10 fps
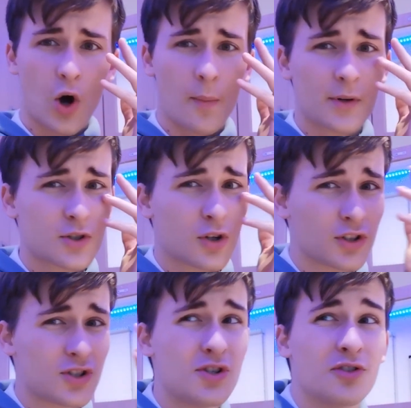how much
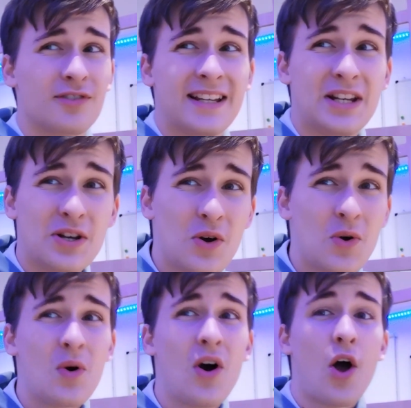knowledge you already
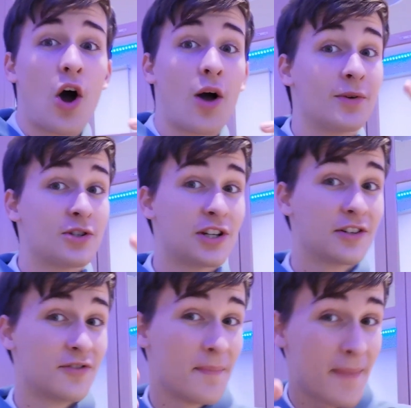know, how much you
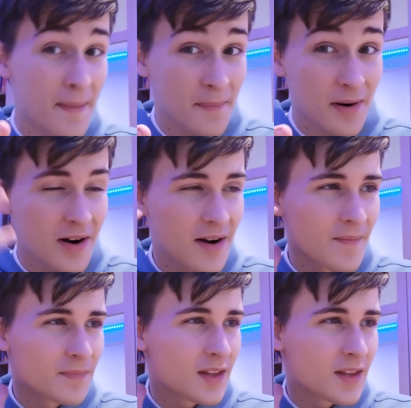can remember,